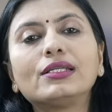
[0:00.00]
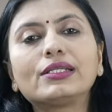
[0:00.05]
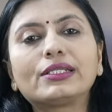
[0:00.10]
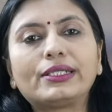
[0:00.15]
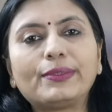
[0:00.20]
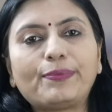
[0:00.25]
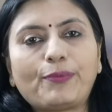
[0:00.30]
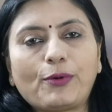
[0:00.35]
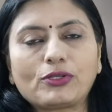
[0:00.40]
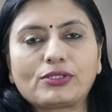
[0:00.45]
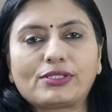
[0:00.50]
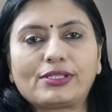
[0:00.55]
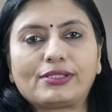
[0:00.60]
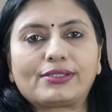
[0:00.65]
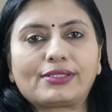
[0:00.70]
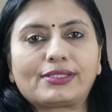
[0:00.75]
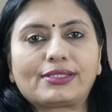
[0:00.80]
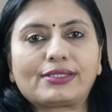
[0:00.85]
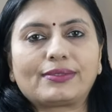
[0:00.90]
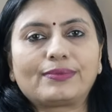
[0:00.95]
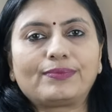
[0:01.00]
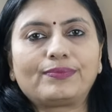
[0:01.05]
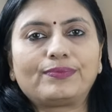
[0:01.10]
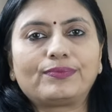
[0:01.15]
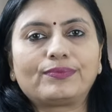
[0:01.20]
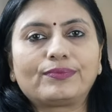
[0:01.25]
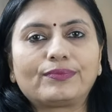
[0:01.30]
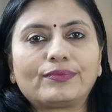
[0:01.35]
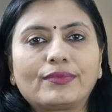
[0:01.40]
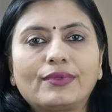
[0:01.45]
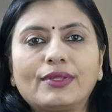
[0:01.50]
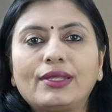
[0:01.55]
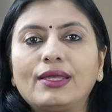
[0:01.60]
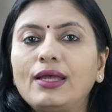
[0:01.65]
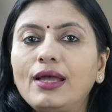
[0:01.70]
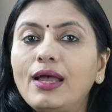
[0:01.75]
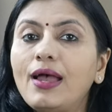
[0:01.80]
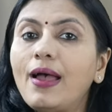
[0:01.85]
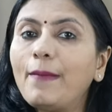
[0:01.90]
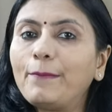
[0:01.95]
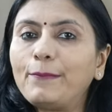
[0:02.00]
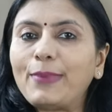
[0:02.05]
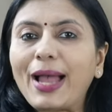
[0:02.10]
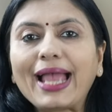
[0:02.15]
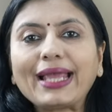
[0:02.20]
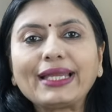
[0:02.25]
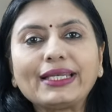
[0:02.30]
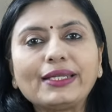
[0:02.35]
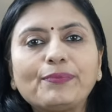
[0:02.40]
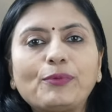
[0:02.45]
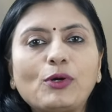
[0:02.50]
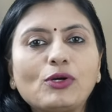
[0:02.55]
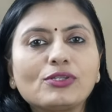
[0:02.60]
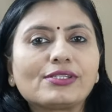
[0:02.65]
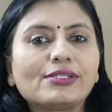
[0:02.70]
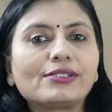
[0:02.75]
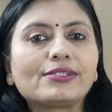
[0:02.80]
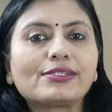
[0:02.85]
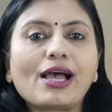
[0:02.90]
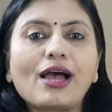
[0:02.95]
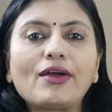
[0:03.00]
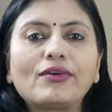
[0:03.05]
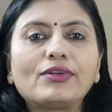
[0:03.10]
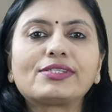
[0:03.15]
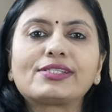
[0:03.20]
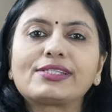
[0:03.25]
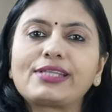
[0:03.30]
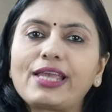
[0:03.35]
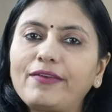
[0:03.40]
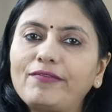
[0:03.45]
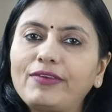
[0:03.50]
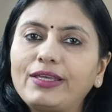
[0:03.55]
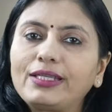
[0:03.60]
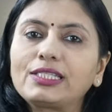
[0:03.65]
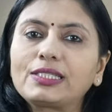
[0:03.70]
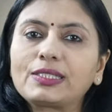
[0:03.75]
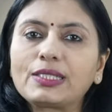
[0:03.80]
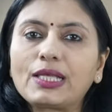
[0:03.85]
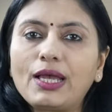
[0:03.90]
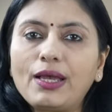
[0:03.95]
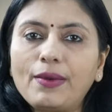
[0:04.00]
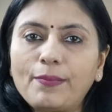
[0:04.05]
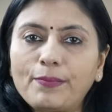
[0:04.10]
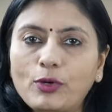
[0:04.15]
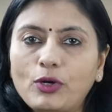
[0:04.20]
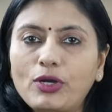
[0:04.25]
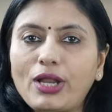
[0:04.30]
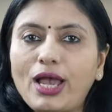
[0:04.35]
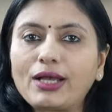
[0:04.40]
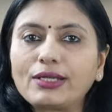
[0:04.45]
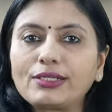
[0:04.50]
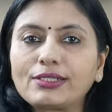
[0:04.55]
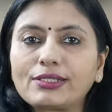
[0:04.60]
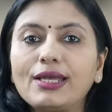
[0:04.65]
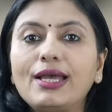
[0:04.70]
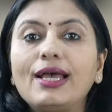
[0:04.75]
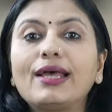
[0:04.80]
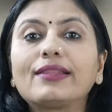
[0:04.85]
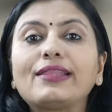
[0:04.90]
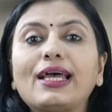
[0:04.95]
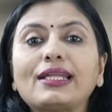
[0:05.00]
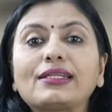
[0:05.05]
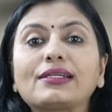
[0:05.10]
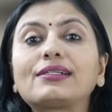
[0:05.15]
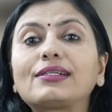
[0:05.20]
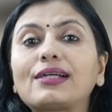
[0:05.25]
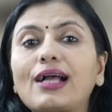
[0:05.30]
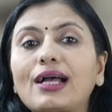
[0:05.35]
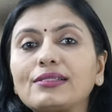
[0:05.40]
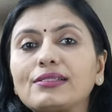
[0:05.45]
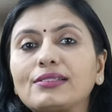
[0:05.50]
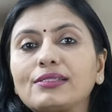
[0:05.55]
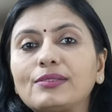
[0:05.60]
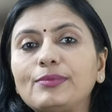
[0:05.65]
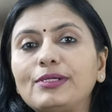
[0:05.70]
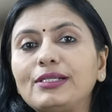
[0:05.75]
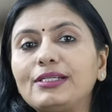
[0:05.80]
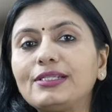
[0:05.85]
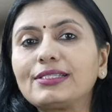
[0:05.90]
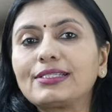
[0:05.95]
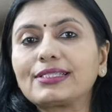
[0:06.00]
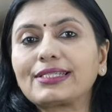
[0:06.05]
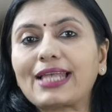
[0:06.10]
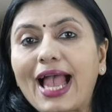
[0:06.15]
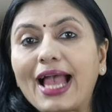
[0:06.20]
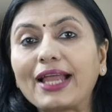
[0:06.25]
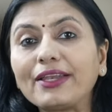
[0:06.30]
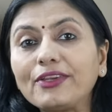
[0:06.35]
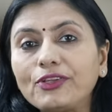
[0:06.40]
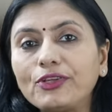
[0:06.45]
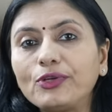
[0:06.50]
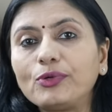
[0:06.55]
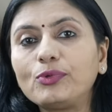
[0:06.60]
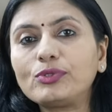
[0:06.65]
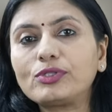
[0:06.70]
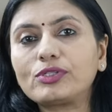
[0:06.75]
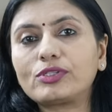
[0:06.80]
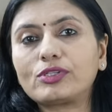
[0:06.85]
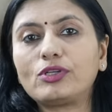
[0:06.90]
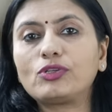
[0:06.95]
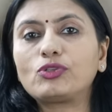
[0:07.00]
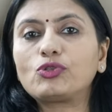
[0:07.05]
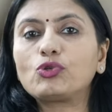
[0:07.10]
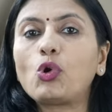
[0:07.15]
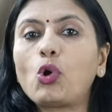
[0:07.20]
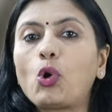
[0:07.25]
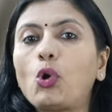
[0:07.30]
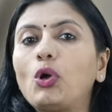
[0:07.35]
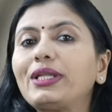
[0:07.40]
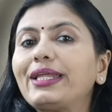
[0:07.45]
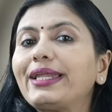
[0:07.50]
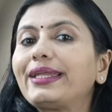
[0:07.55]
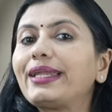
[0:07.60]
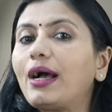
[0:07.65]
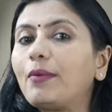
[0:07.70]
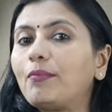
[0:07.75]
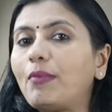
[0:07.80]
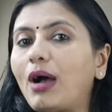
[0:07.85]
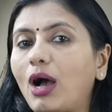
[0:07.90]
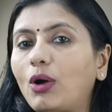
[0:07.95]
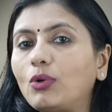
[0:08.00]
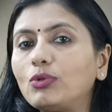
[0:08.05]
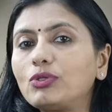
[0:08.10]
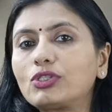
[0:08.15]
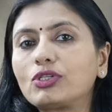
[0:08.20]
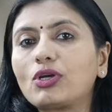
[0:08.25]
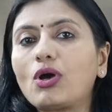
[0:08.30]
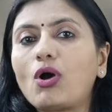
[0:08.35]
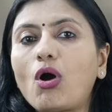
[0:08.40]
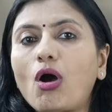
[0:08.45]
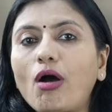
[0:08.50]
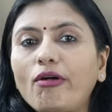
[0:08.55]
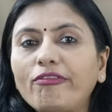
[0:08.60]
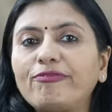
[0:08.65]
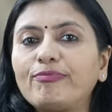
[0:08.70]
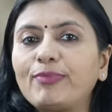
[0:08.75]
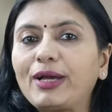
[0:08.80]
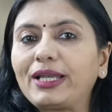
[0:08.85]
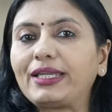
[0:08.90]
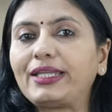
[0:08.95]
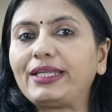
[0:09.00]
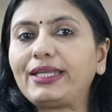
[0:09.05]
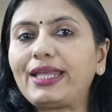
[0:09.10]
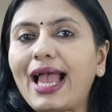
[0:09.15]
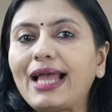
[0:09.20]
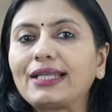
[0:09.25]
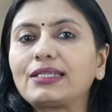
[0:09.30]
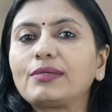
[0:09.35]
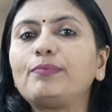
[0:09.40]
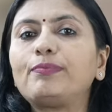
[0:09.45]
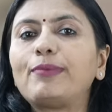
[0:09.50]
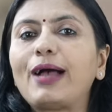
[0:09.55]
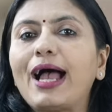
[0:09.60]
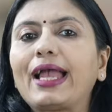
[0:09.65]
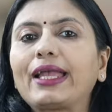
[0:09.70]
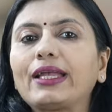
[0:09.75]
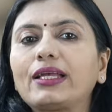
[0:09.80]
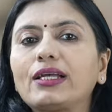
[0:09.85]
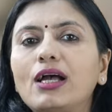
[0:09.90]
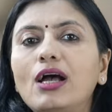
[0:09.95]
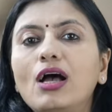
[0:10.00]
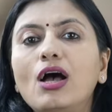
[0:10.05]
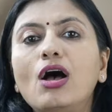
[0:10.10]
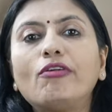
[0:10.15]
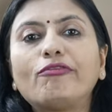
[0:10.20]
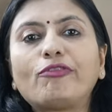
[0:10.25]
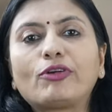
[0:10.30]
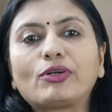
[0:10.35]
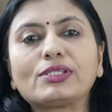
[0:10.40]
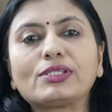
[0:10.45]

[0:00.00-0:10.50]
Deposits. Bank deposits are a savings product that a customers can use to hold an amount of money at a bank for